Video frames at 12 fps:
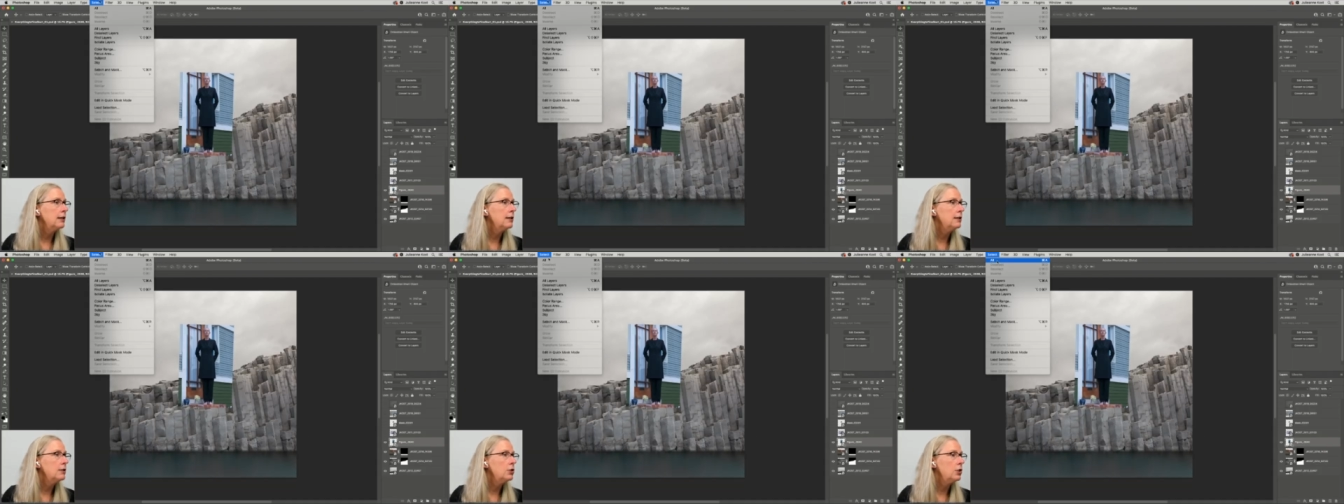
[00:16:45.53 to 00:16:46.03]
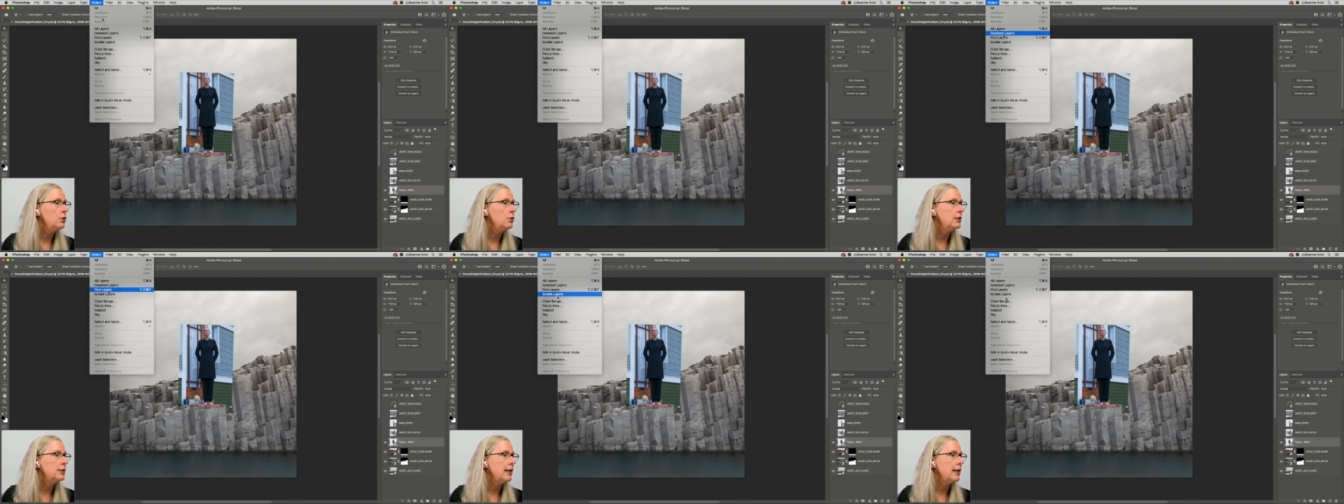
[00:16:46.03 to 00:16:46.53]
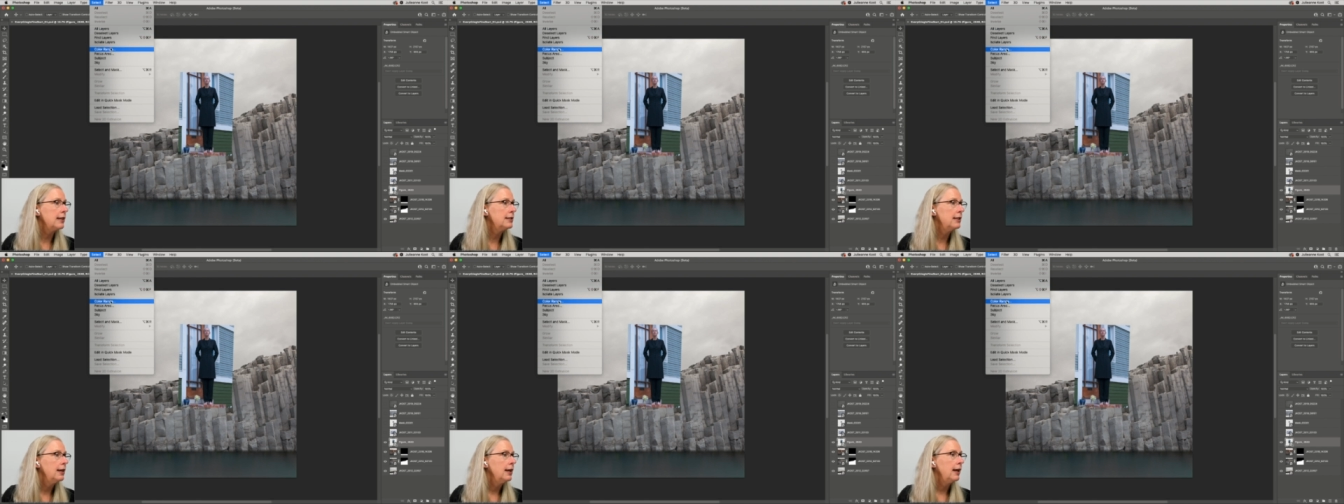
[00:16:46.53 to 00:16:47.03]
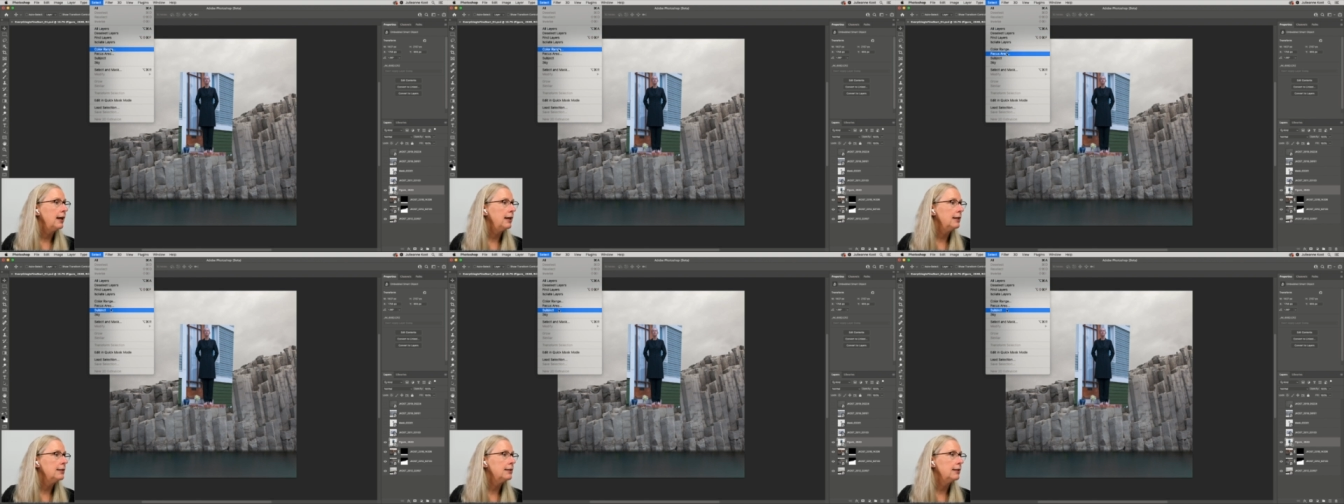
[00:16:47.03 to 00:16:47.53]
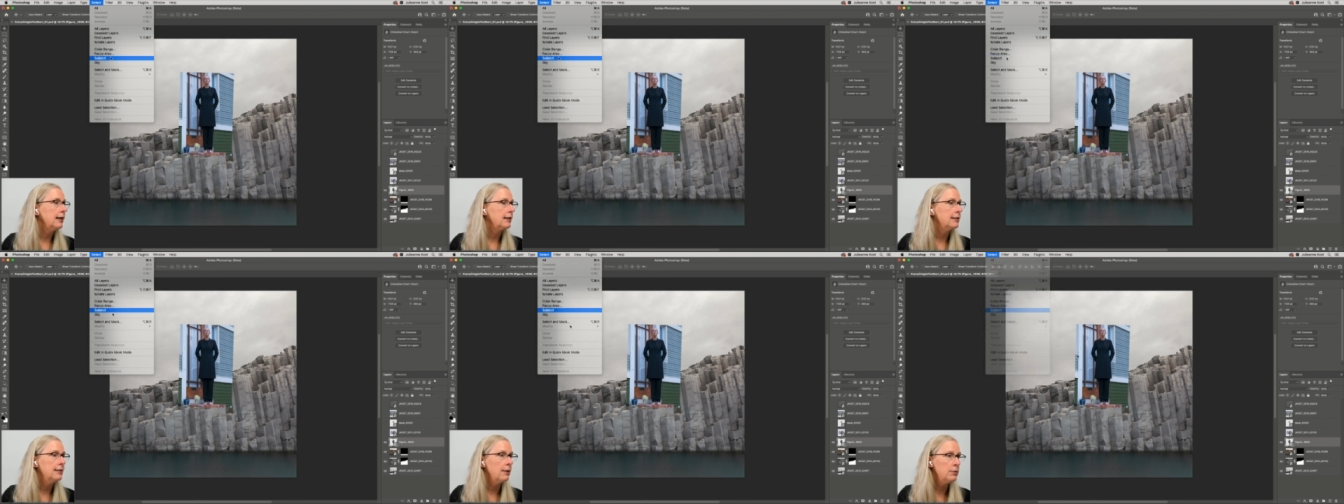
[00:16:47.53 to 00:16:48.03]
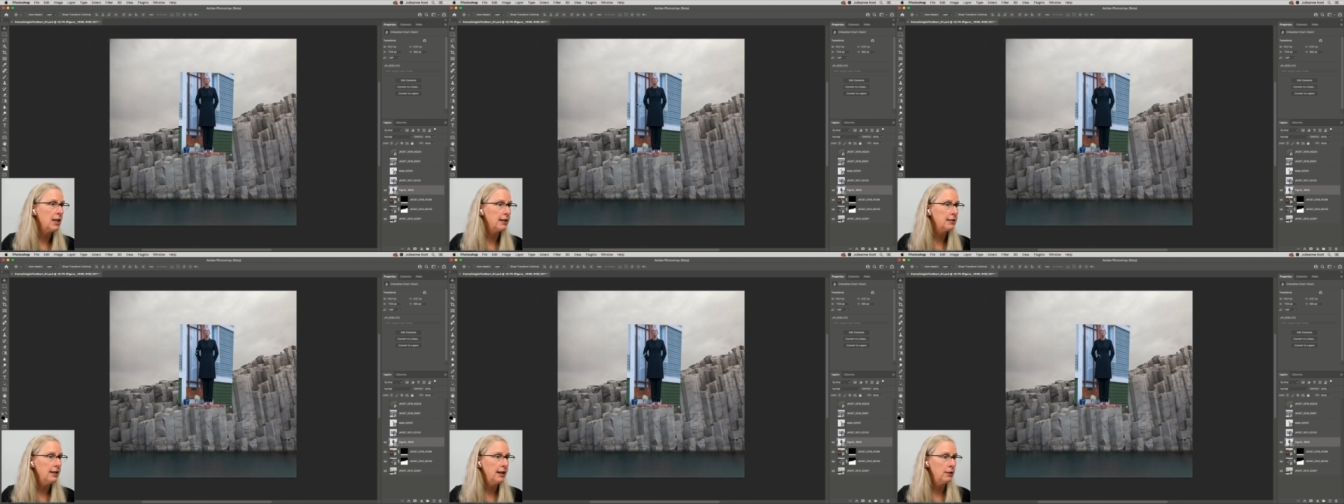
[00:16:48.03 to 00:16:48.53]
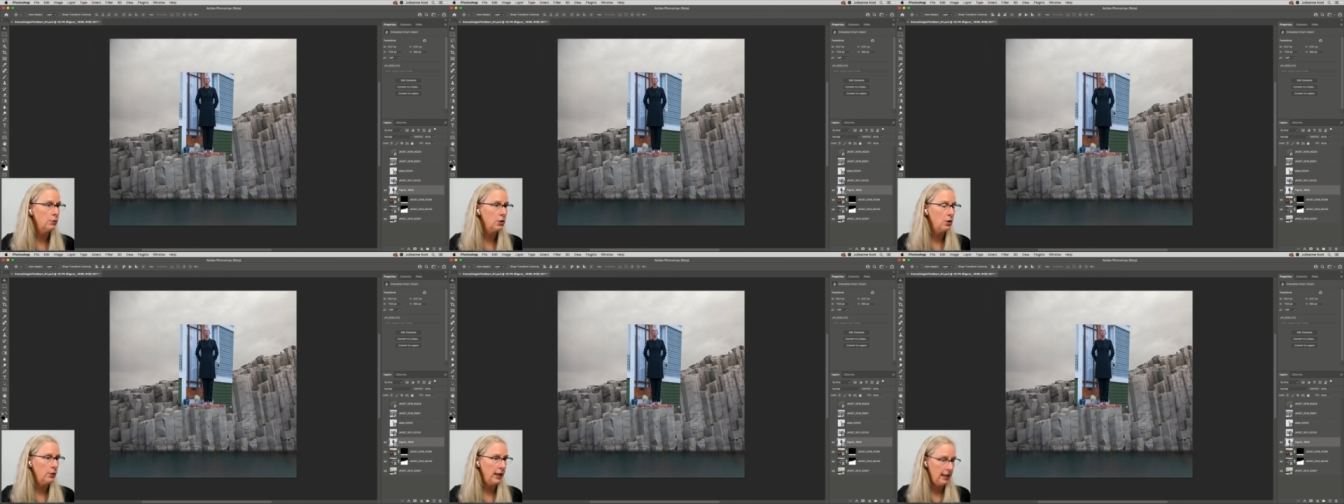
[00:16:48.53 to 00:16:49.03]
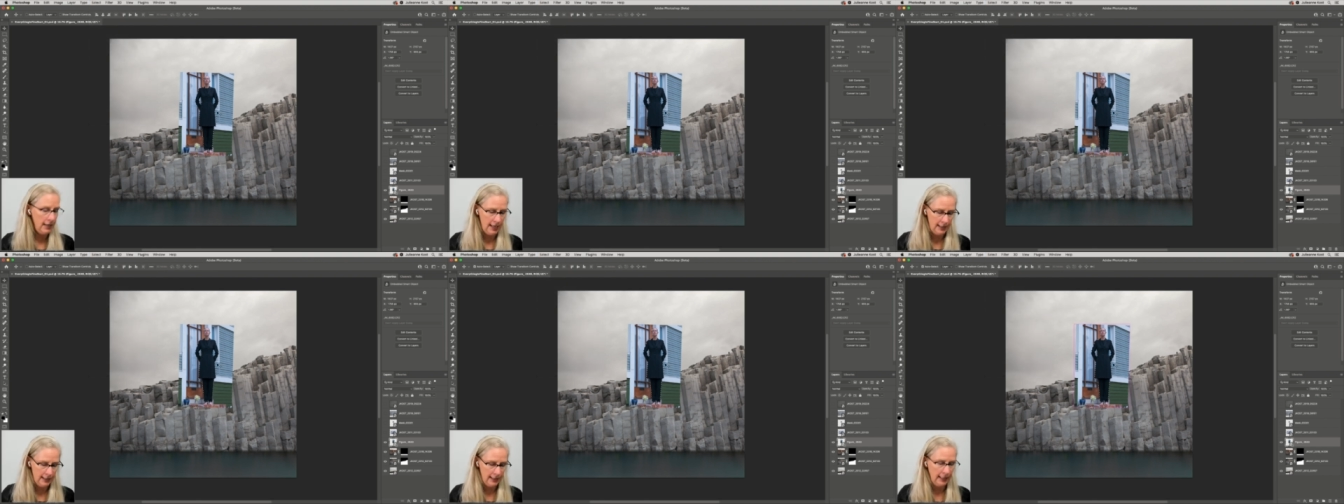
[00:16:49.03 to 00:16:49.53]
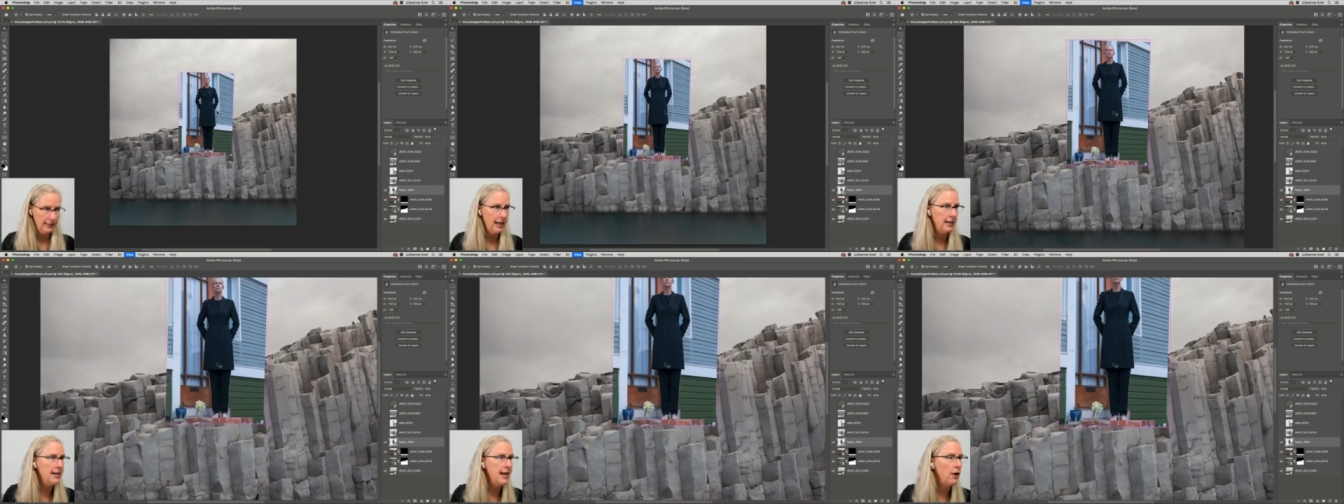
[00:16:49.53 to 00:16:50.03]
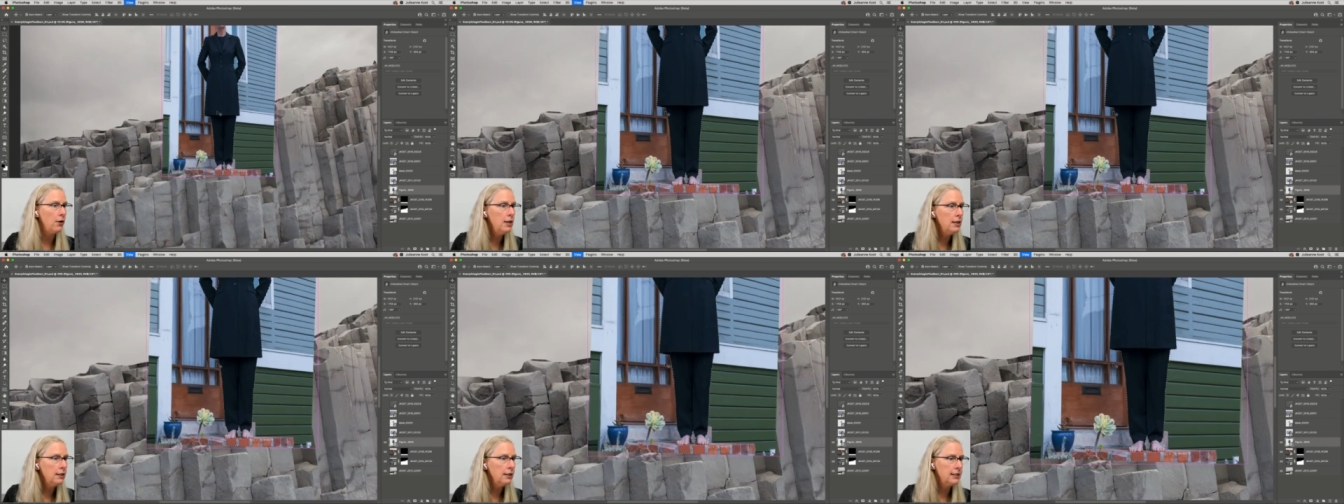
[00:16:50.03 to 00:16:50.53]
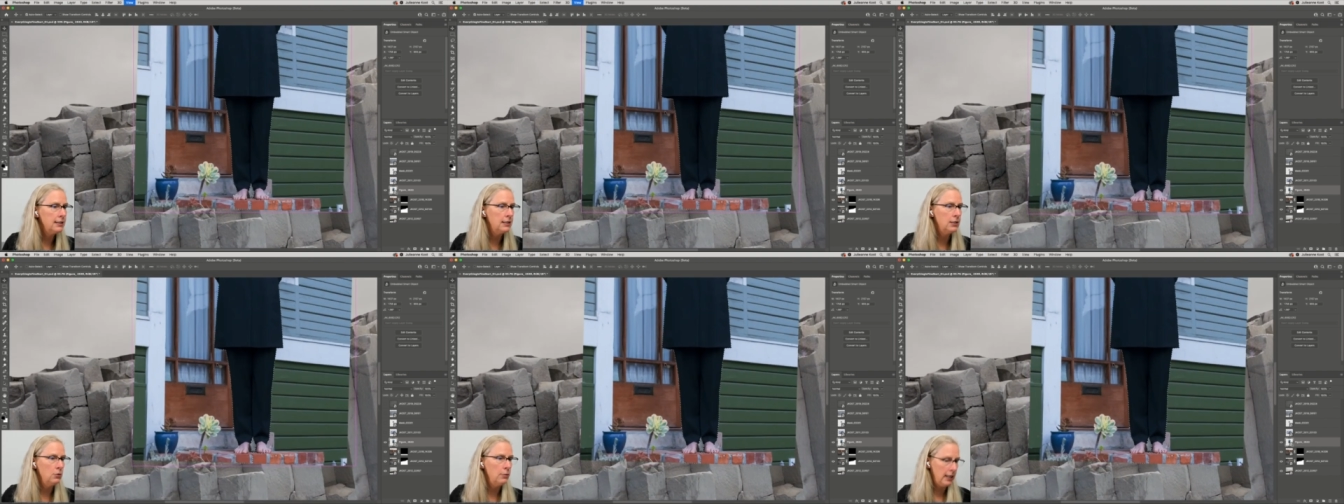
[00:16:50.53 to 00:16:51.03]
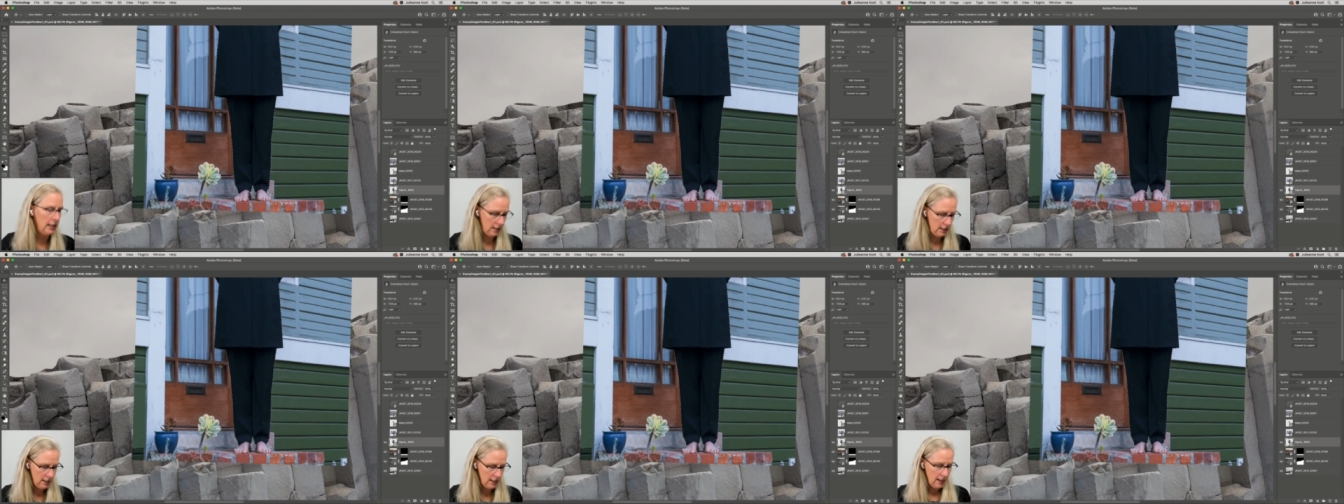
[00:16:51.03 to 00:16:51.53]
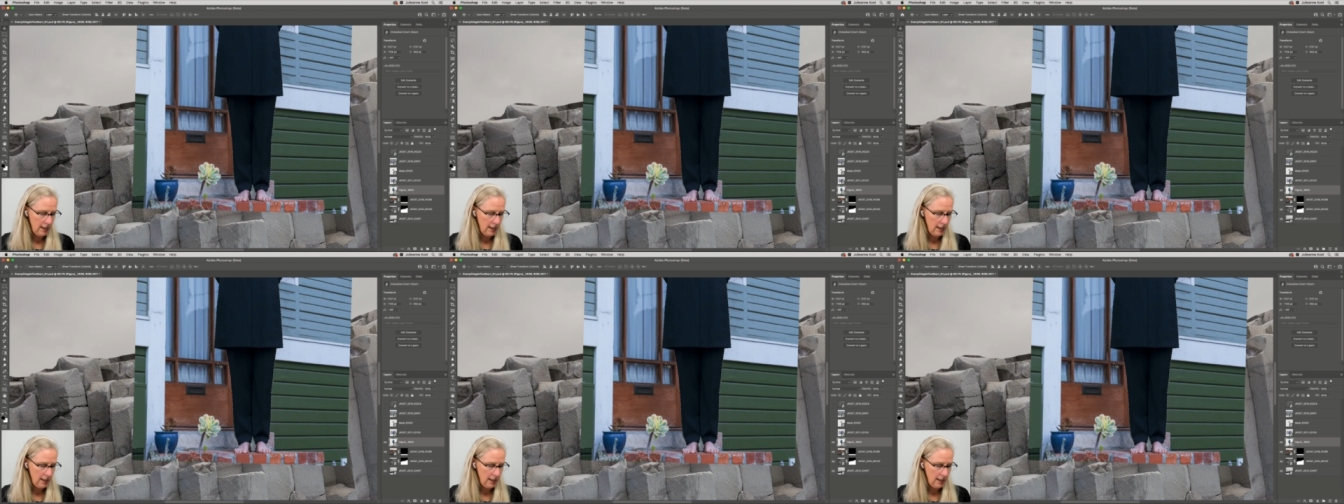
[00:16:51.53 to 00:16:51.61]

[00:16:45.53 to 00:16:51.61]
is choose select and select subject, and it will go ahead and select that. Now let's zoom in.